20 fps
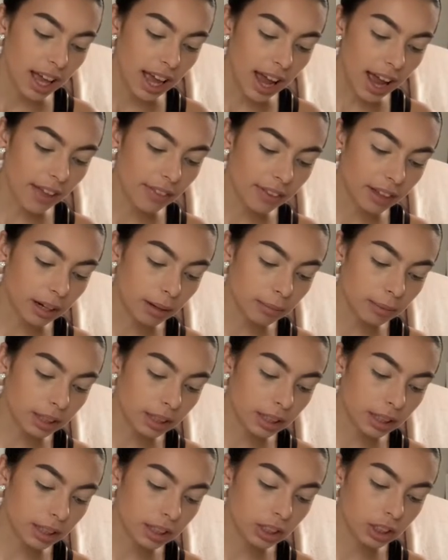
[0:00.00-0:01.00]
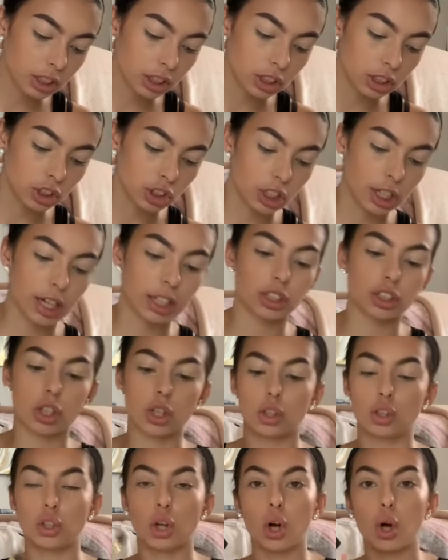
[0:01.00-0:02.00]
and then I'm gonna just
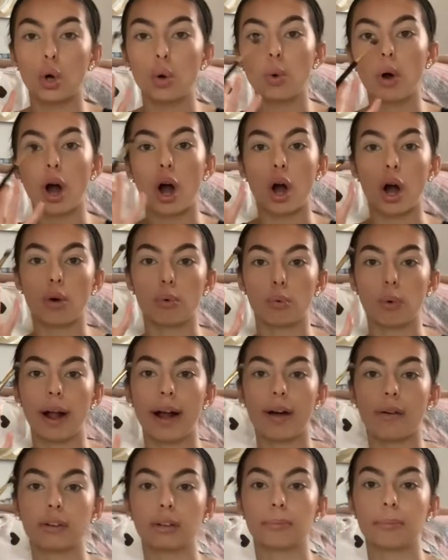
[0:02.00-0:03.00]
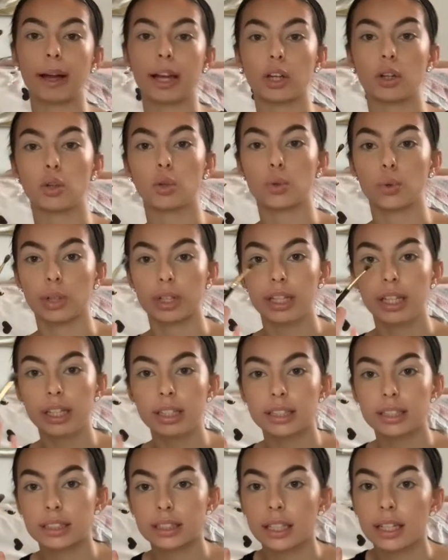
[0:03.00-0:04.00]
go around my
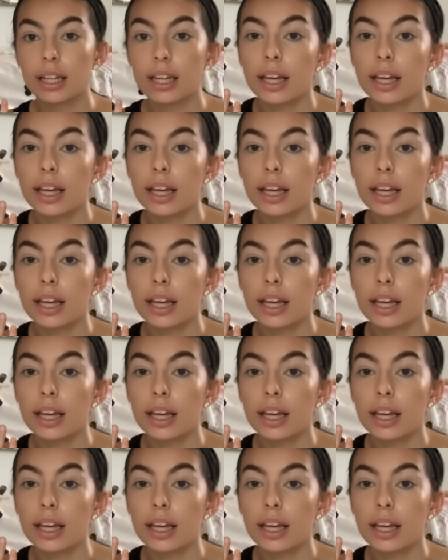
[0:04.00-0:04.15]
crease